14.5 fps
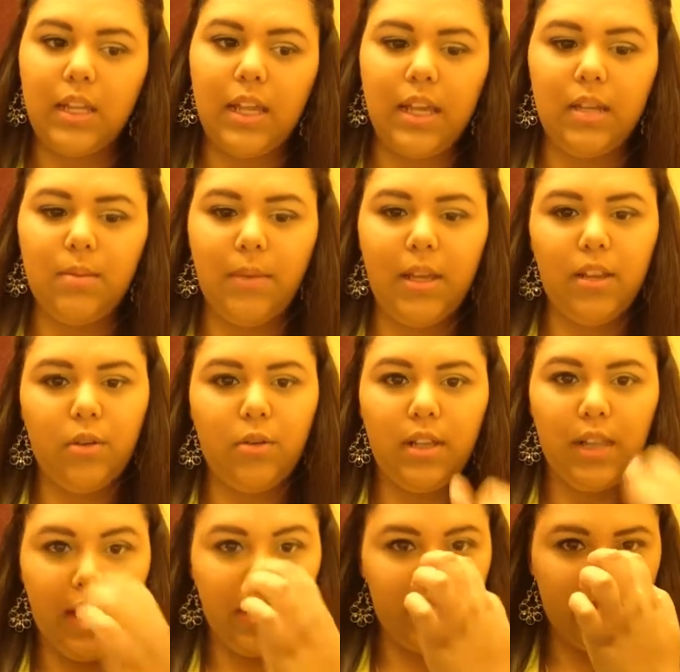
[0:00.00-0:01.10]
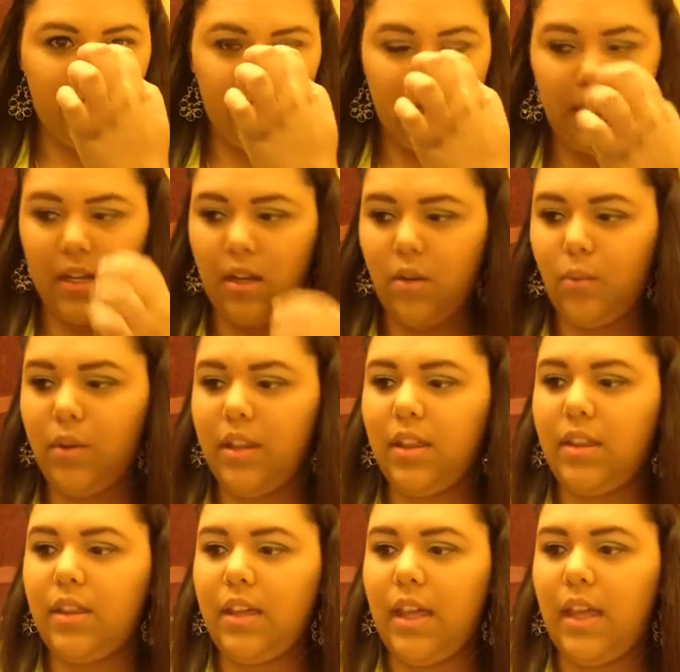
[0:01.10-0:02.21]
line my lower lash line
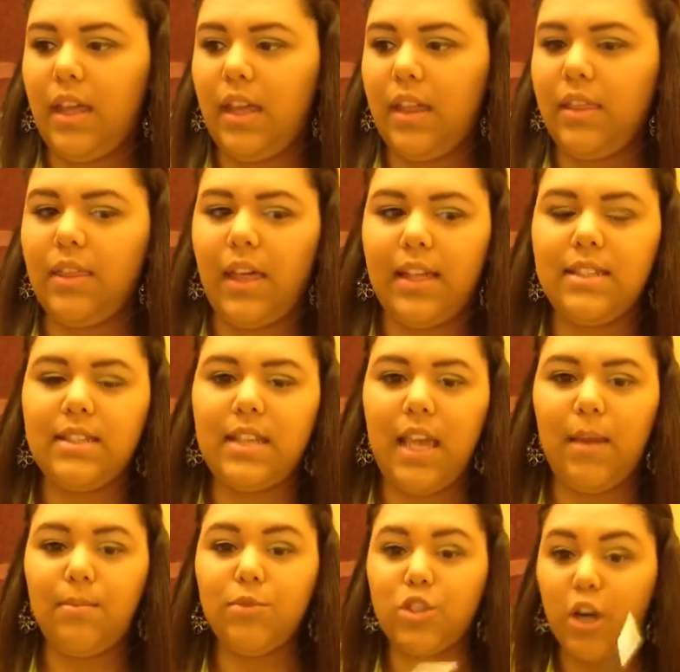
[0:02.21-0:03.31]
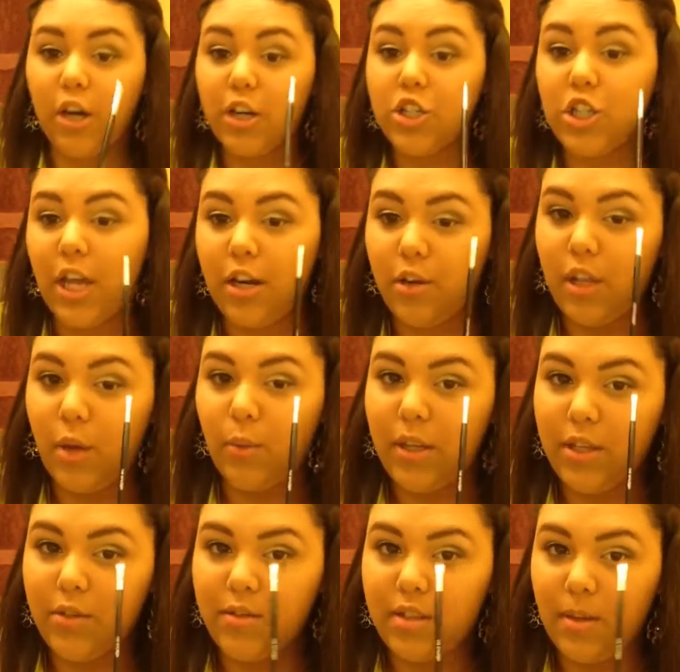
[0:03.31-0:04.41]
with that same dark shadow that we
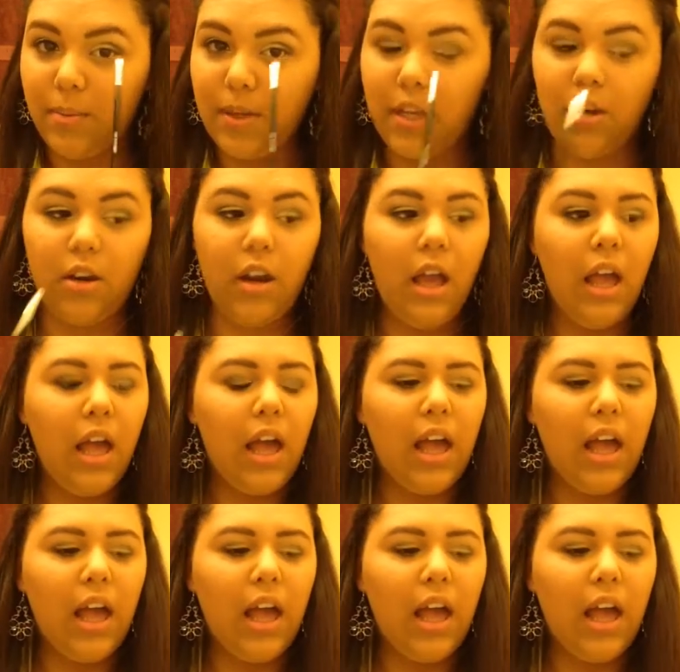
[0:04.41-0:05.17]
used up here.